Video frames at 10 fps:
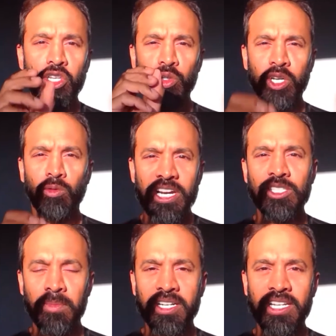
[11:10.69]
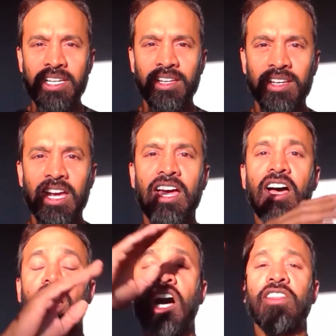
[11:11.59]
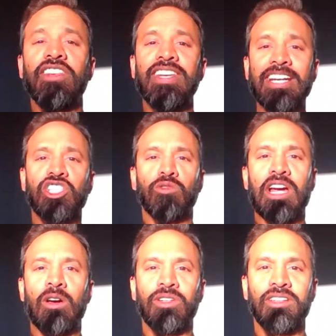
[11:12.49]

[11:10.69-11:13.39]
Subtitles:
you can raise money on the next round.